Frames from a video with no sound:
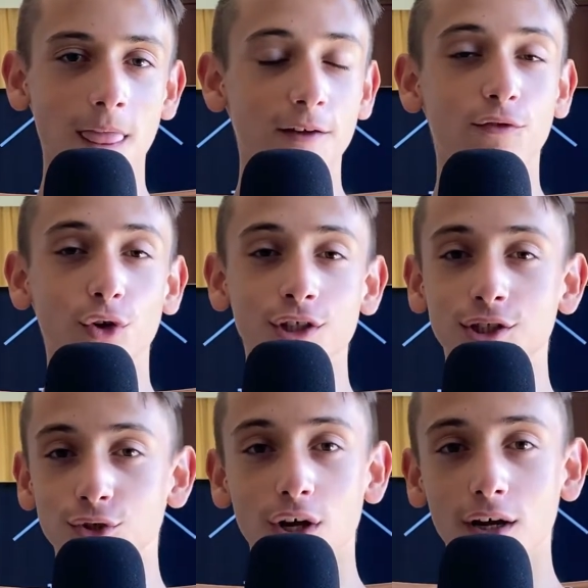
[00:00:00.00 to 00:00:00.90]
if you're
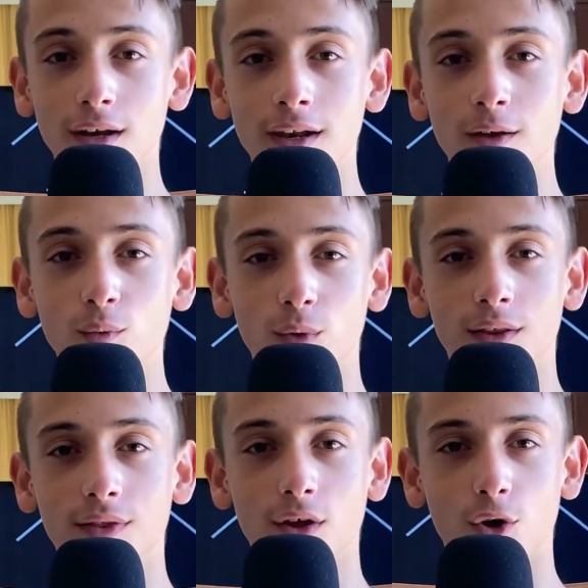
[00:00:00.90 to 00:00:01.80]
struggling
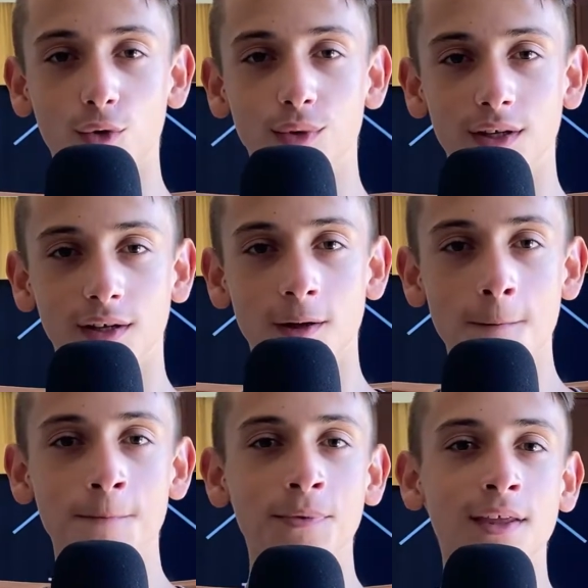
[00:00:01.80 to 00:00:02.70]
with coding,
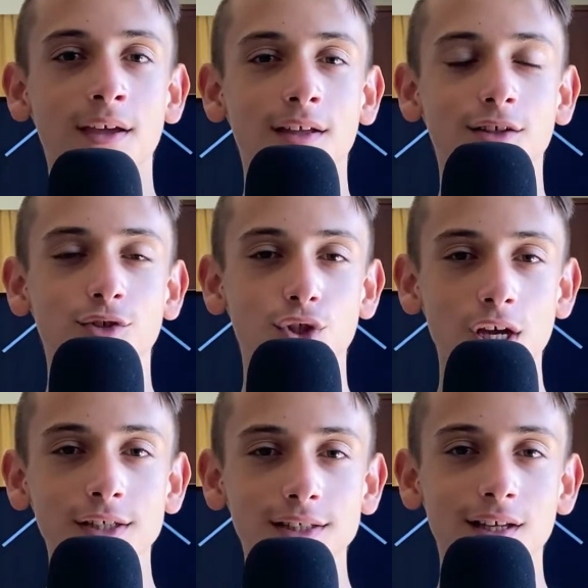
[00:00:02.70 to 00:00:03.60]

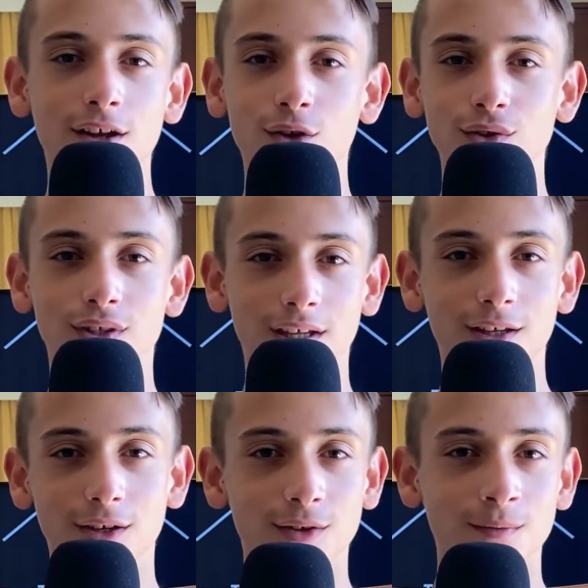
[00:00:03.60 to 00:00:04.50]
just
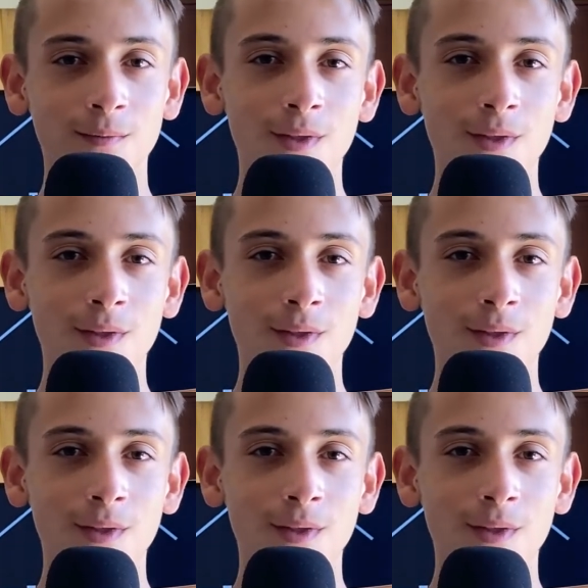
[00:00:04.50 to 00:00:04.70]
continue.